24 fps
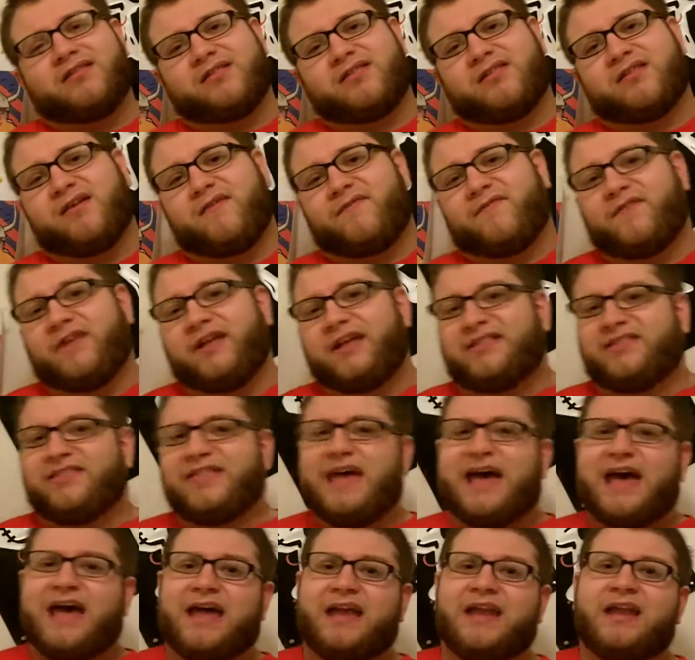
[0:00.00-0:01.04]
of stuff like
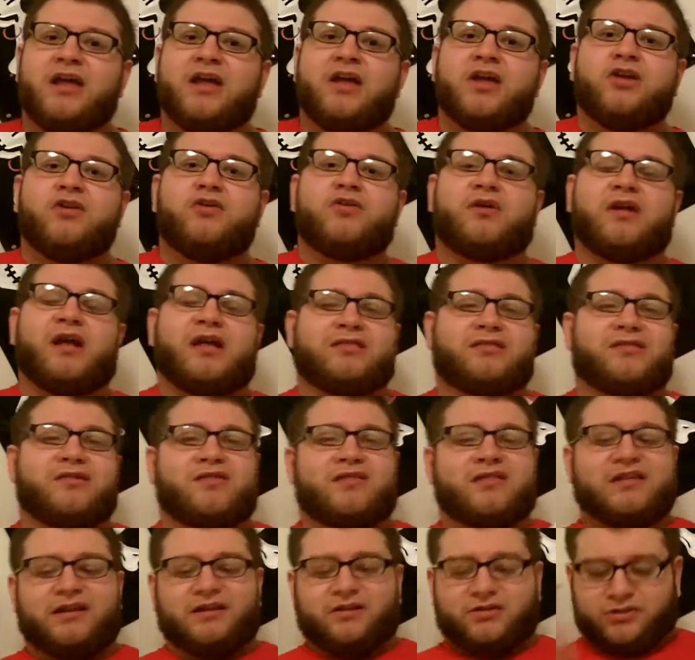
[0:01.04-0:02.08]
that. You get to
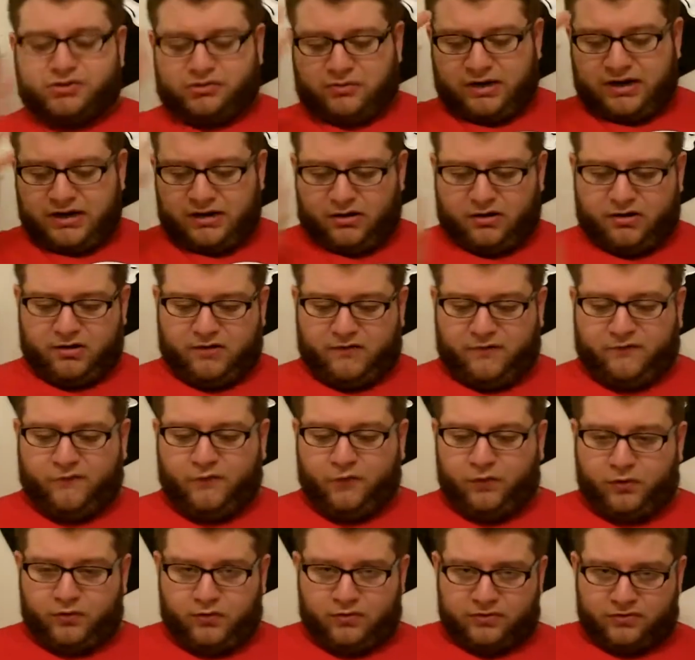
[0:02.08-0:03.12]
see your trainer in a
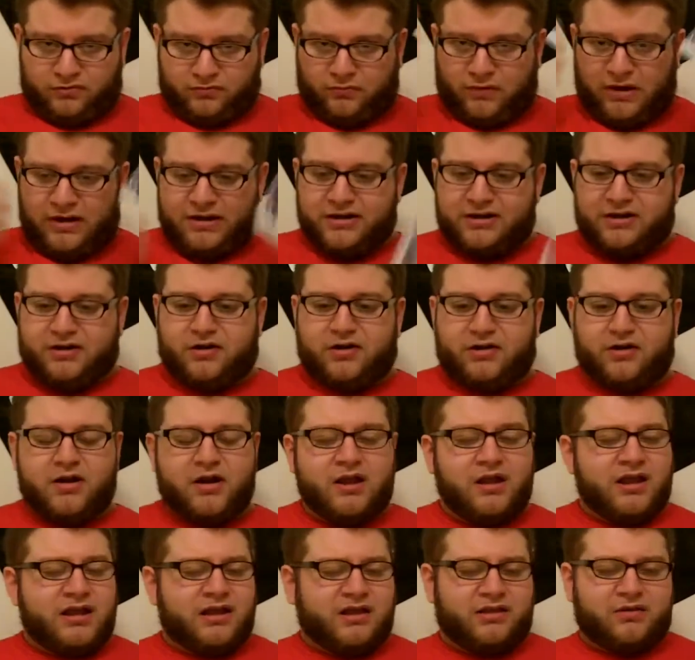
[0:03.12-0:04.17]
full render.
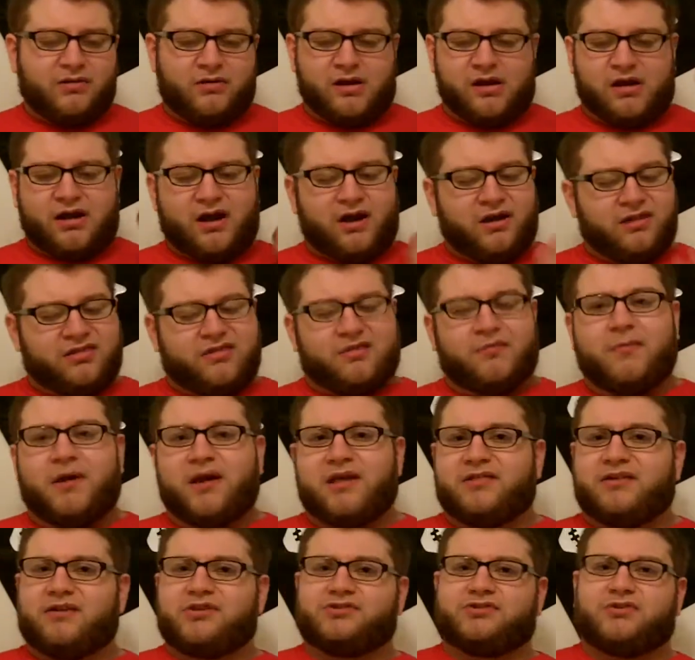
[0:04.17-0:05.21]
You could
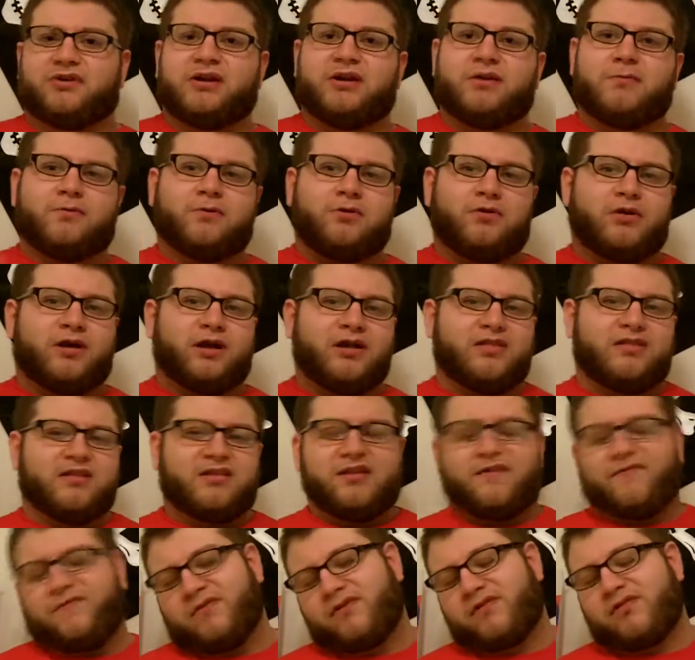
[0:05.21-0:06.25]
customize your trainer with all kinds of
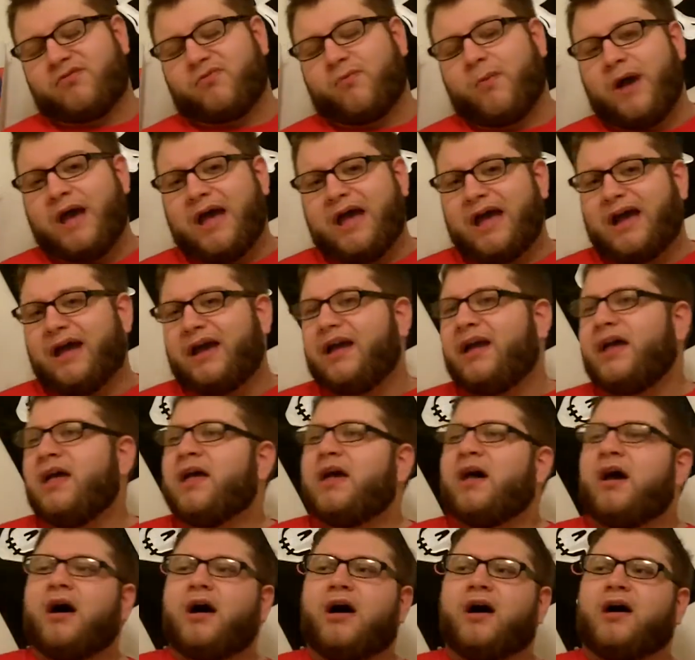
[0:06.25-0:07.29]
different swag.
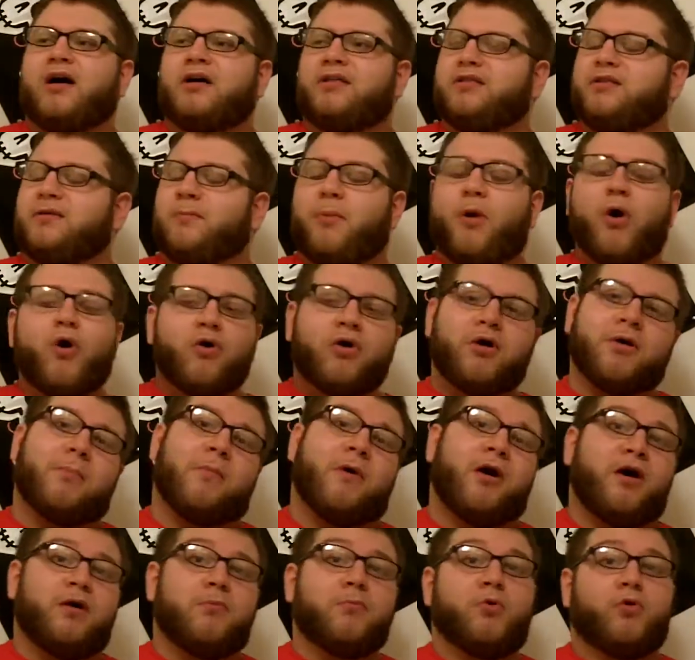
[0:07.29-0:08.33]
The
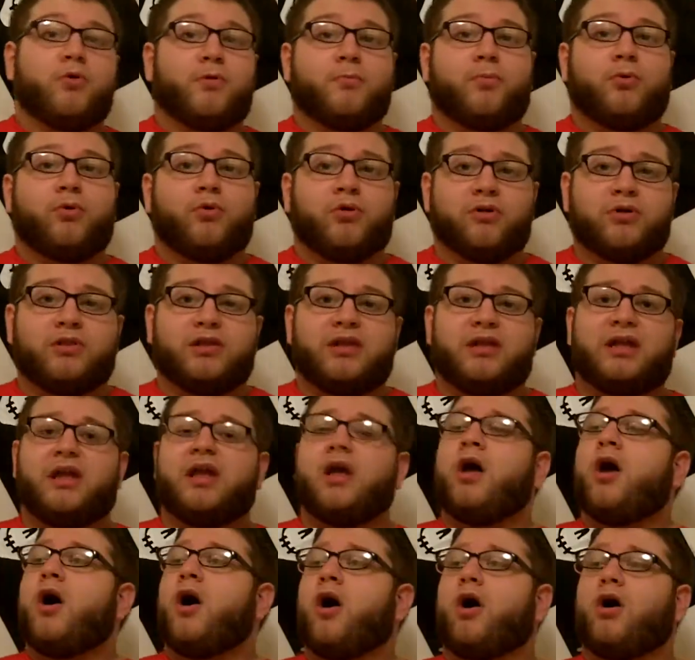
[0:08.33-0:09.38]
Pokemon, more importantly,
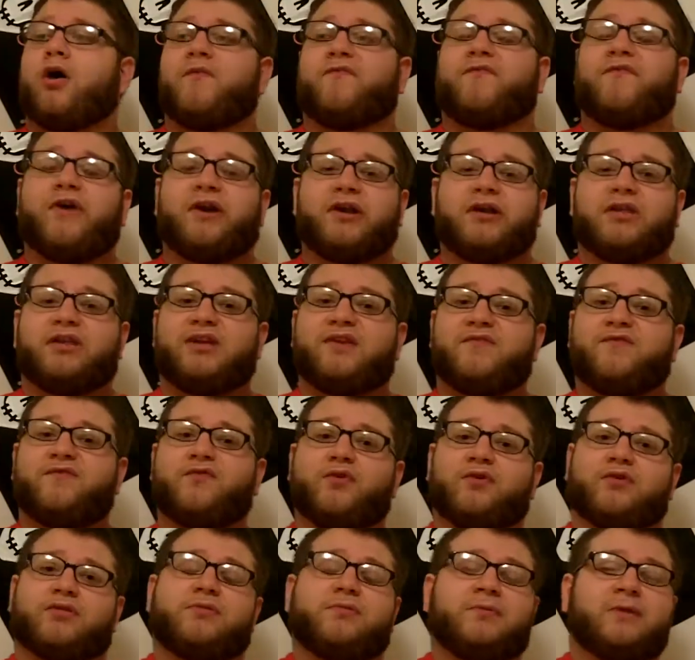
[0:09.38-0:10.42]
are finally in
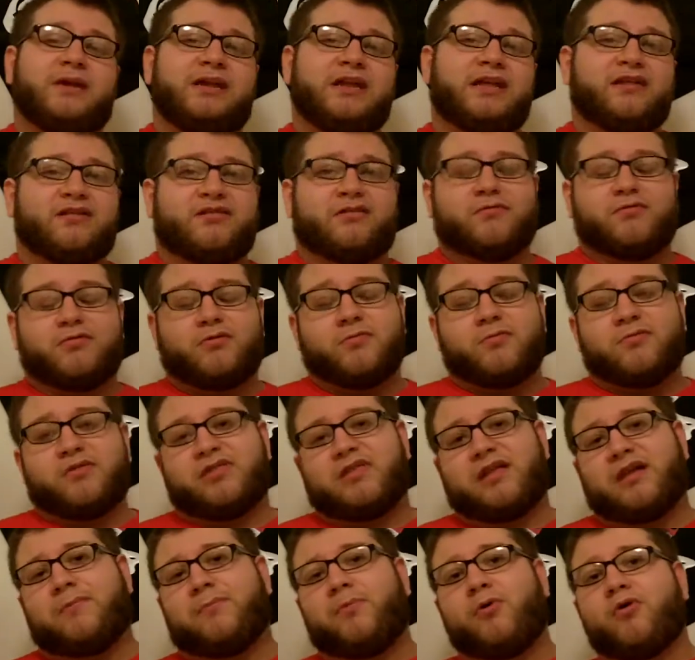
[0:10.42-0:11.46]
full 3D, so it's almost
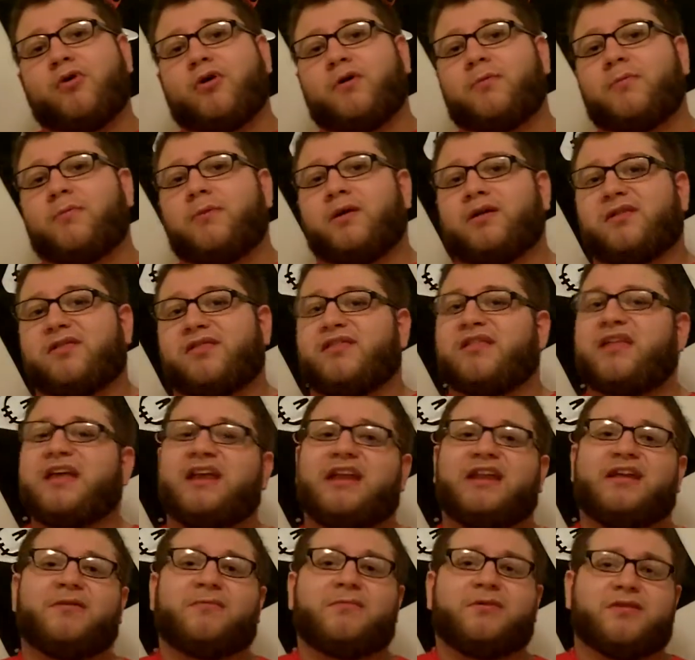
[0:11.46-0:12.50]
like Pokemon
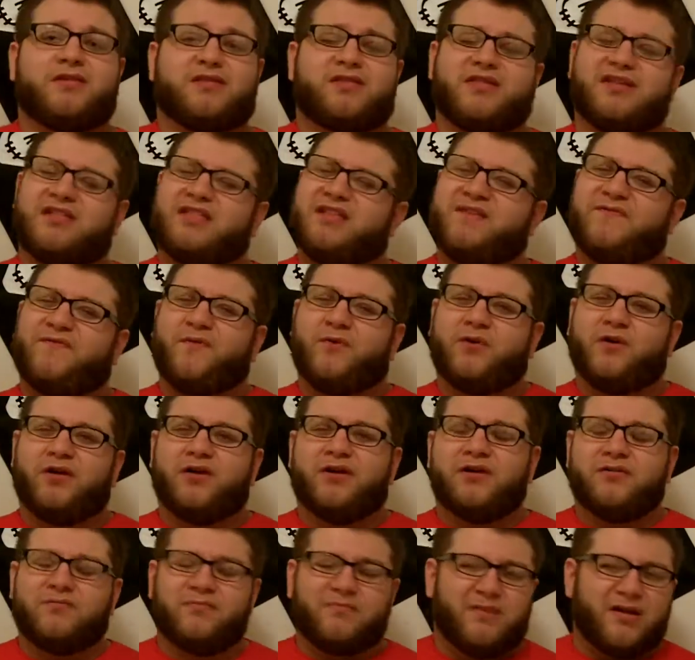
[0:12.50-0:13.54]
Stadium on the
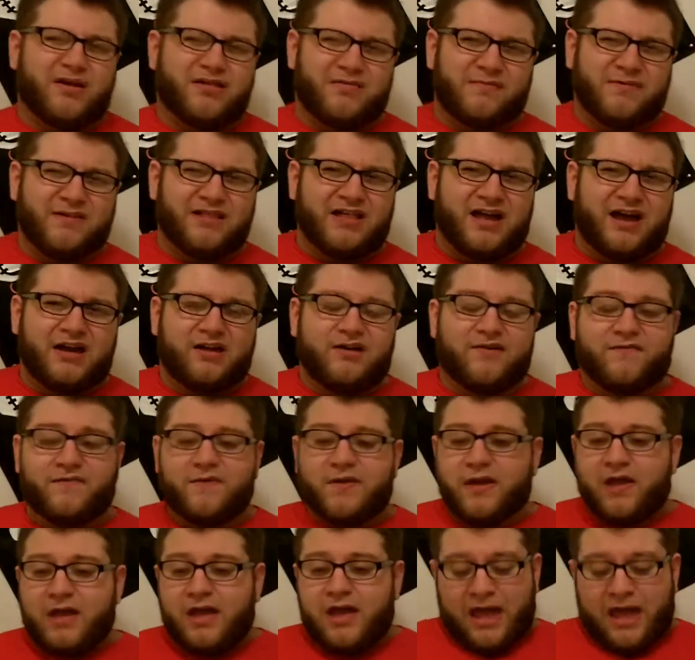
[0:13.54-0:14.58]
64, reminds me a lot of.
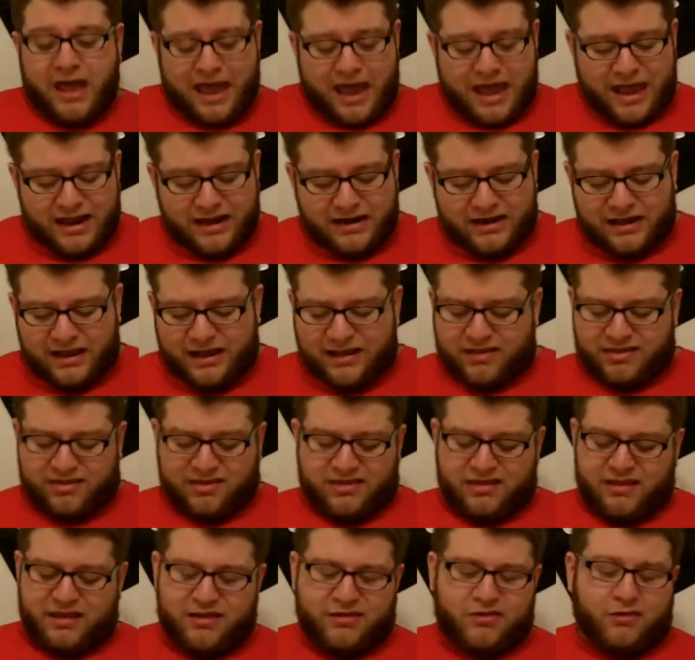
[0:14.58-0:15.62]
And
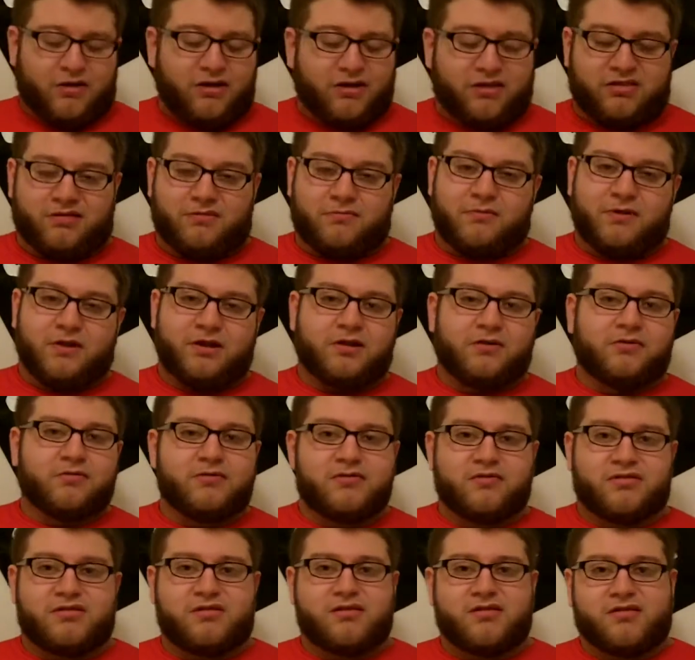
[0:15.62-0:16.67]
it's awesome, you know.
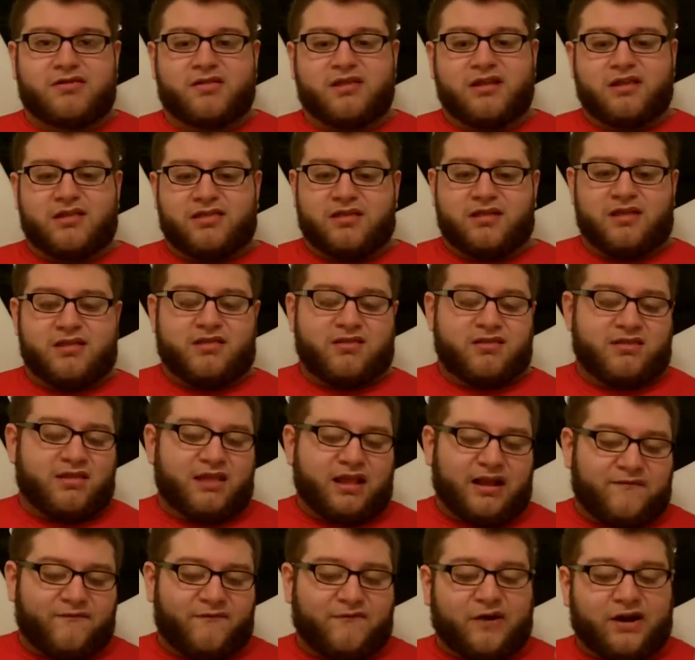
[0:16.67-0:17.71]
It's
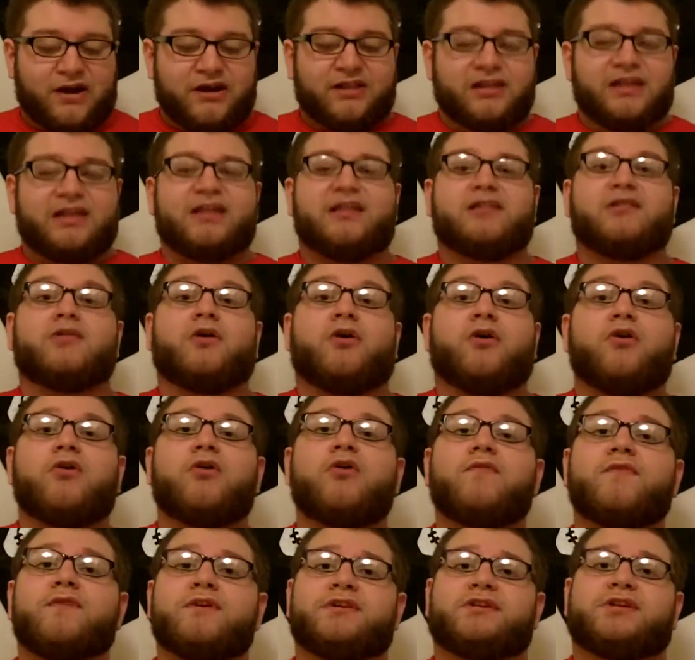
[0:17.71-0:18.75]
like finally long
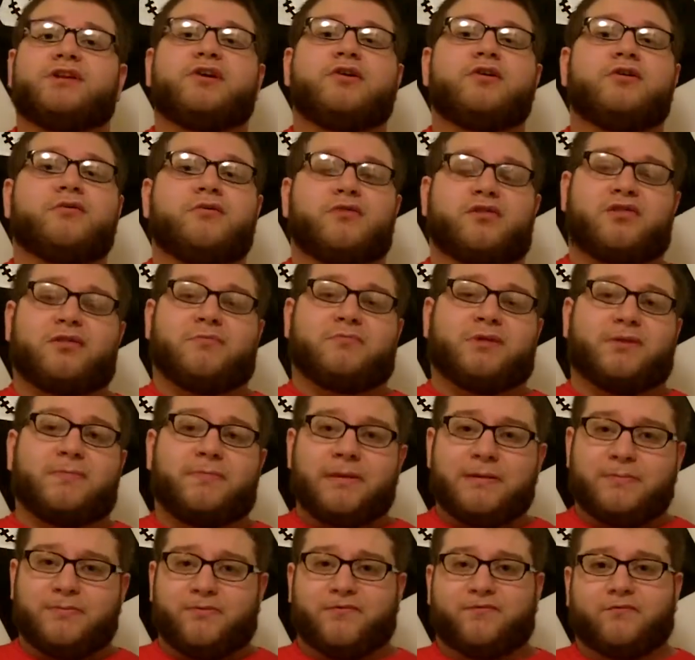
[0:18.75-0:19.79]
overdue. It's something
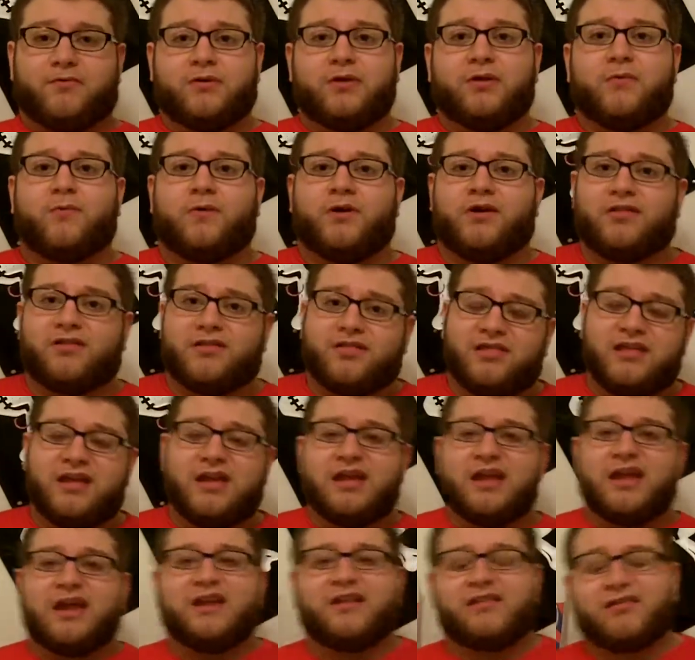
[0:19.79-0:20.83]
people have really wanted to
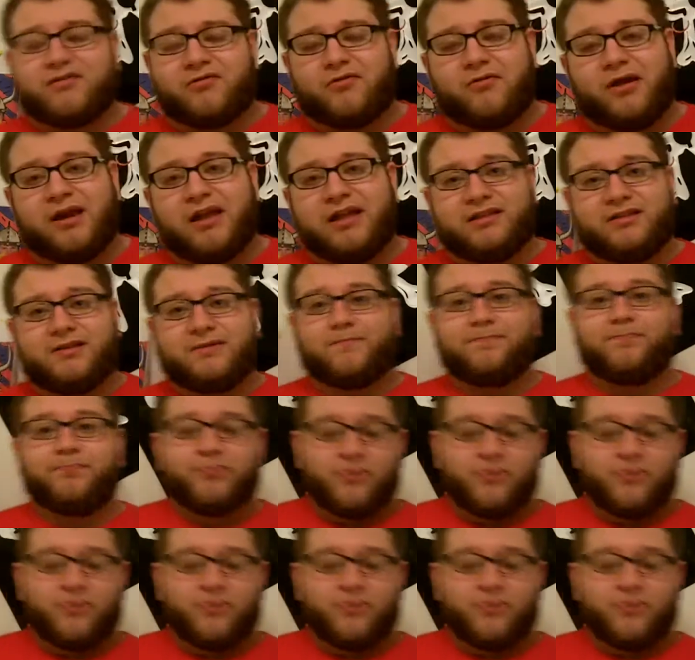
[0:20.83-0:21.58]
see, and it's great.